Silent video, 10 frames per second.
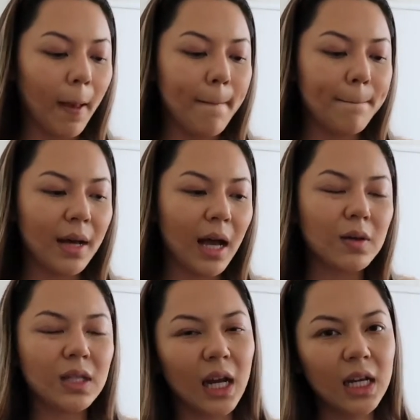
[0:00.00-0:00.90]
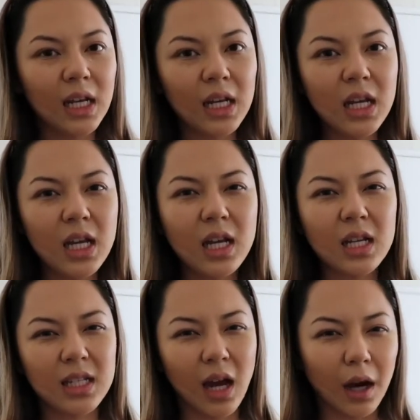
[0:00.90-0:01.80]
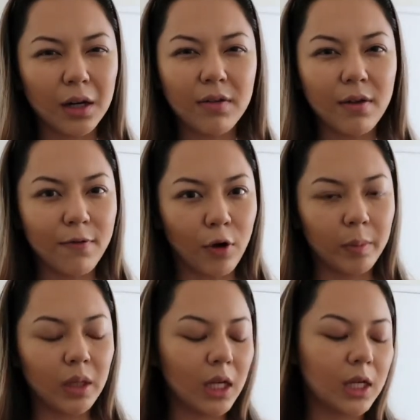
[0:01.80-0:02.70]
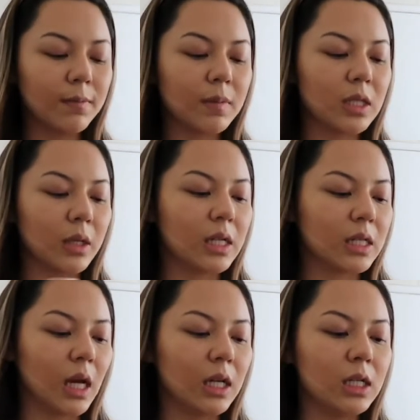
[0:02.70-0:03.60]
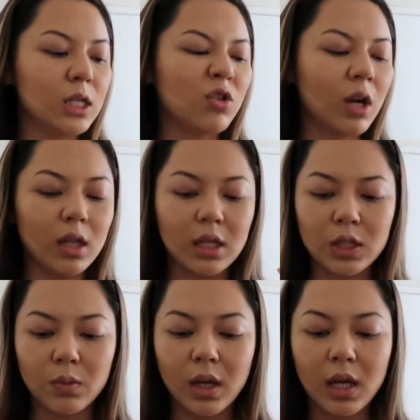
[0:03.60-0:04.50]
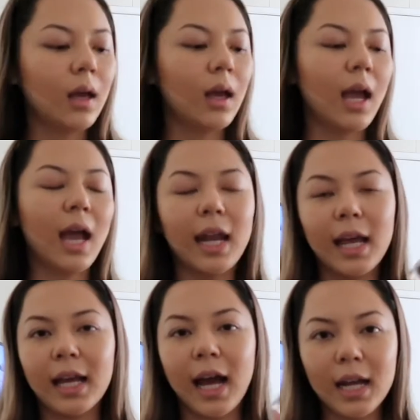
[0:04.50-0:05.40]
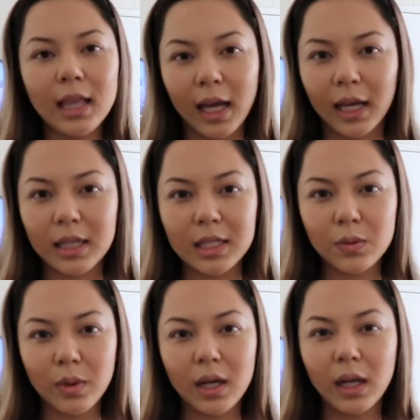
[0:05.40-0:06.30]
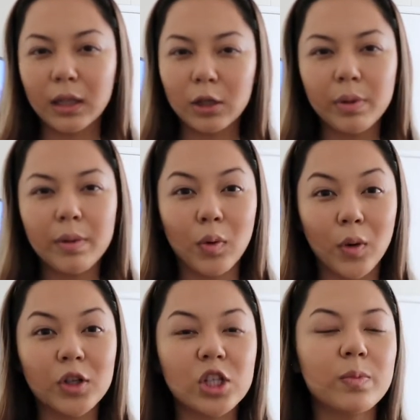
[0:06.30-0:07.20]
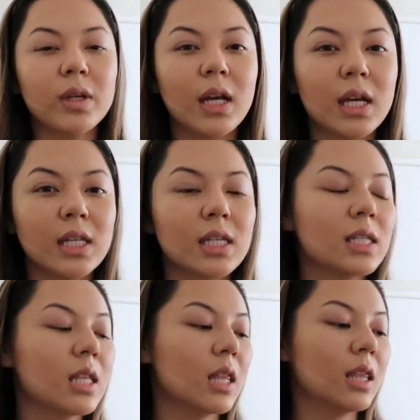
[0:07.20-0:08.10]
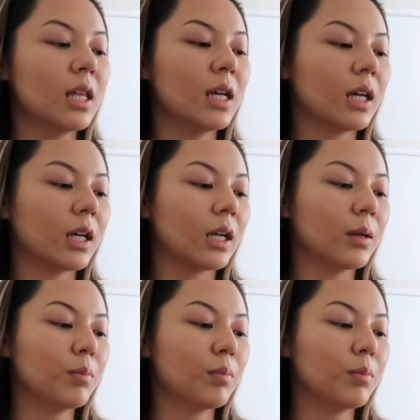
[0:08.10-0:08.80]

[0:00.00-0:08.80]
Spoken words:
but I was kind of getting tired of the formula, so I decided to try this one. And I kind of like this one a little bit more just because the